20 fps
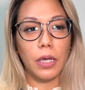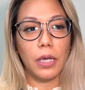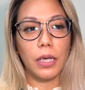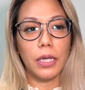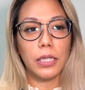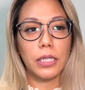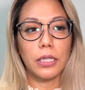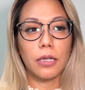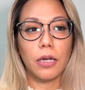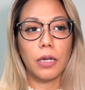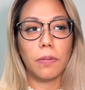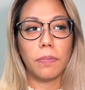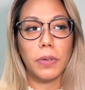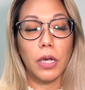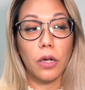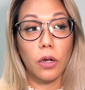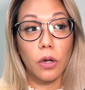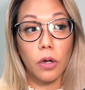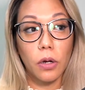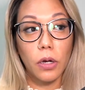is going to be
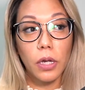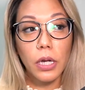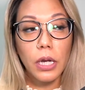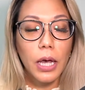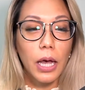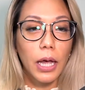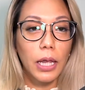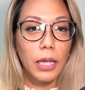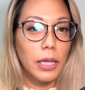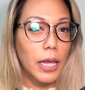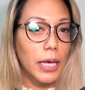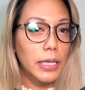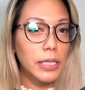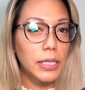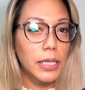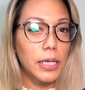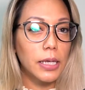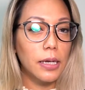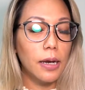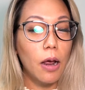a good
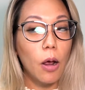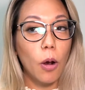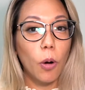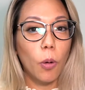lesson,